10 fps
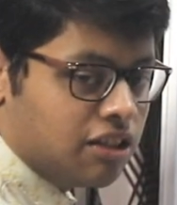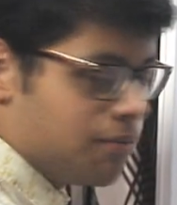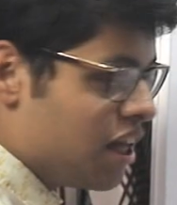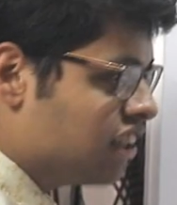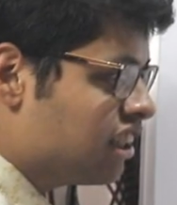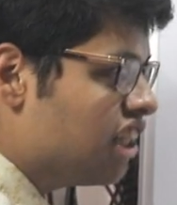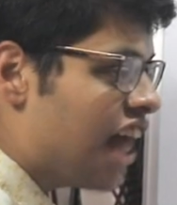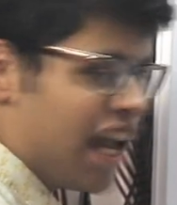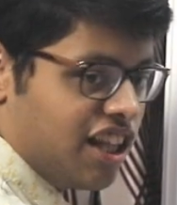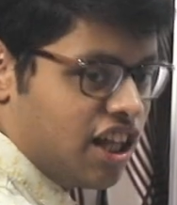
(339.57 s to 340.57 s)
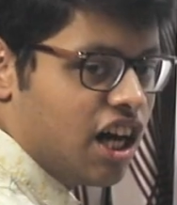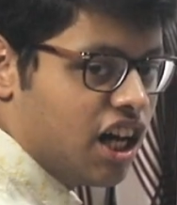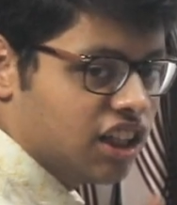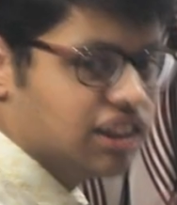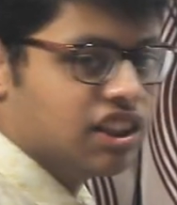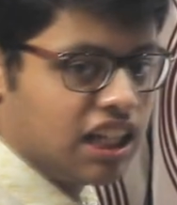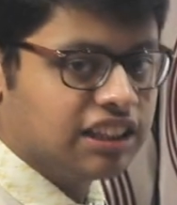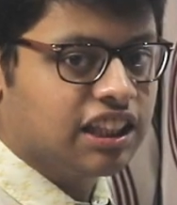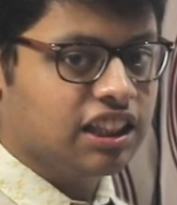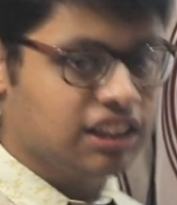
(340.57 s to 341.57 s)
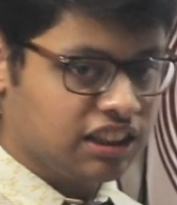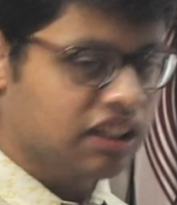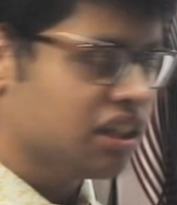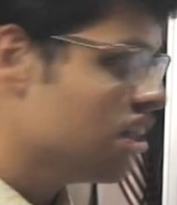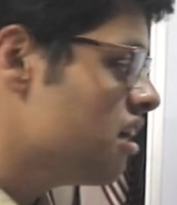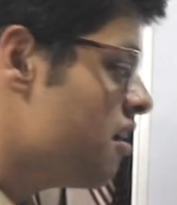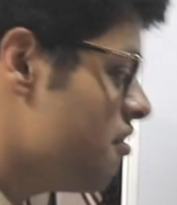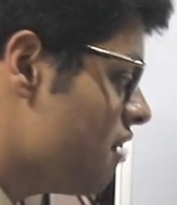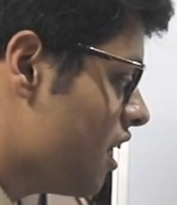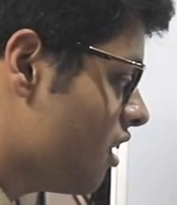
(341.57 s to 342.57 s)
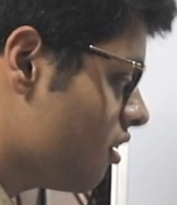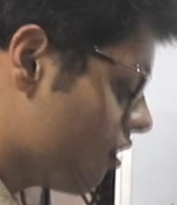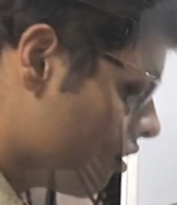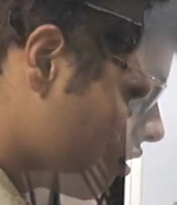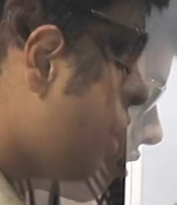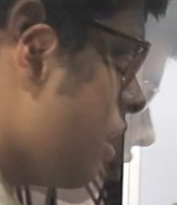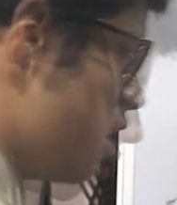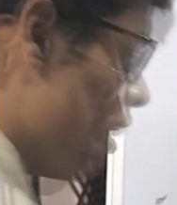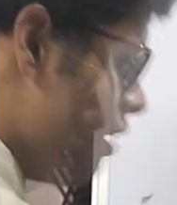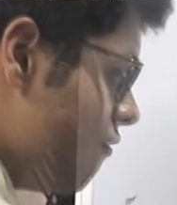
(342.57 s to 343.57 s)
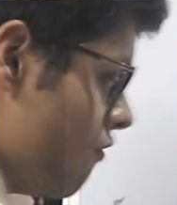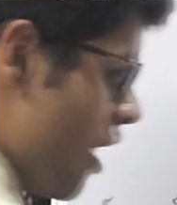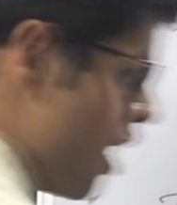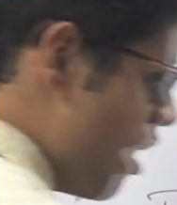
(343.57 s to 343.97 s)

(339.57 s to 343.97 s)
it means tight hugs, kisses, right? If